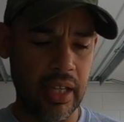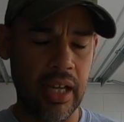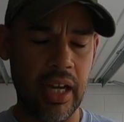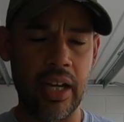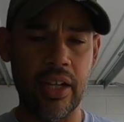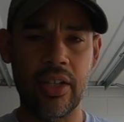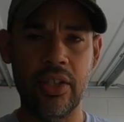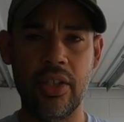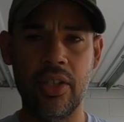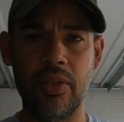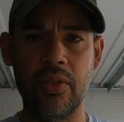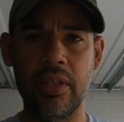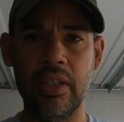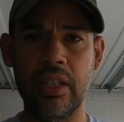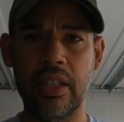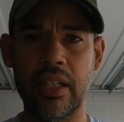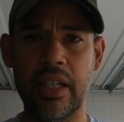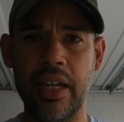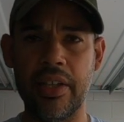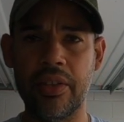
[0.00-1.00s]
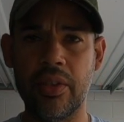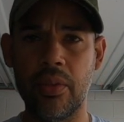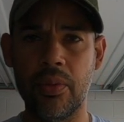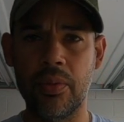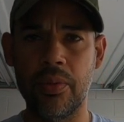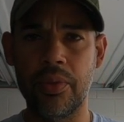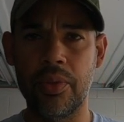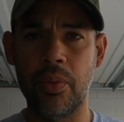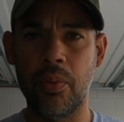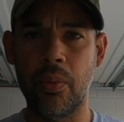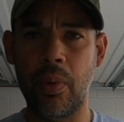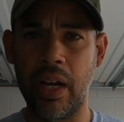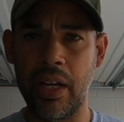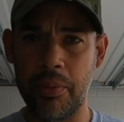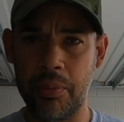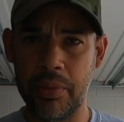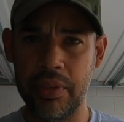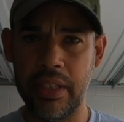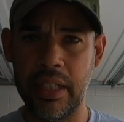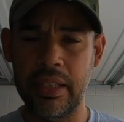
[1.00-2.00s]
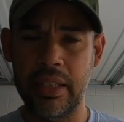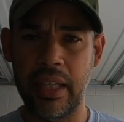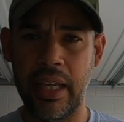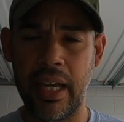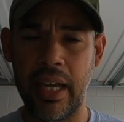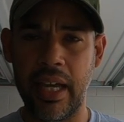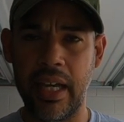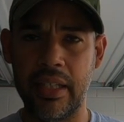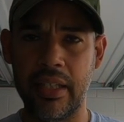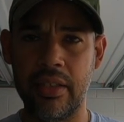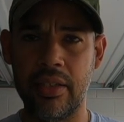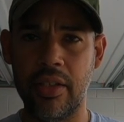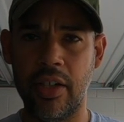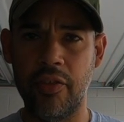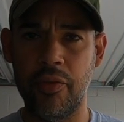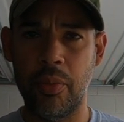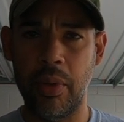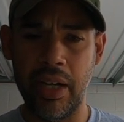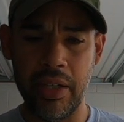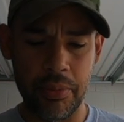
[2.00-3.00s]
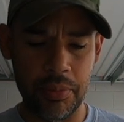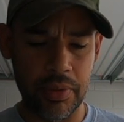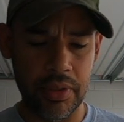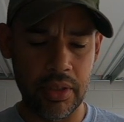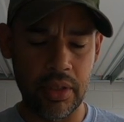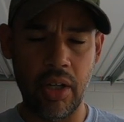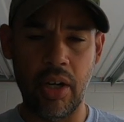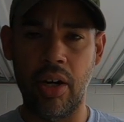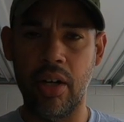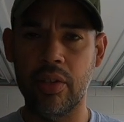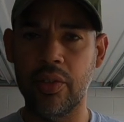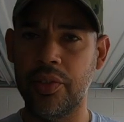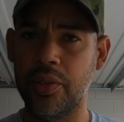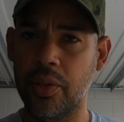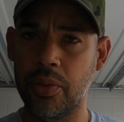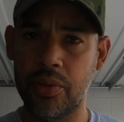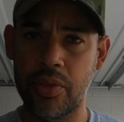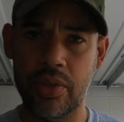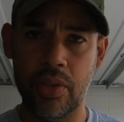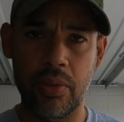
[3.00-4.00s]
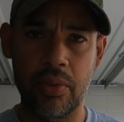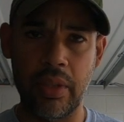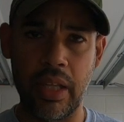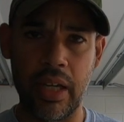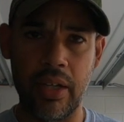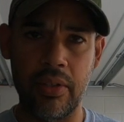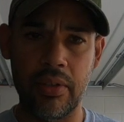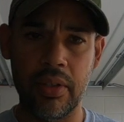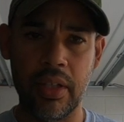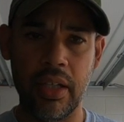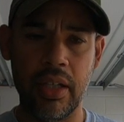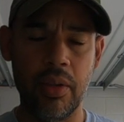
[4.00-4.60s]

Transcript: I go and look at the white one that they had, the Dove white one, all of those sold out,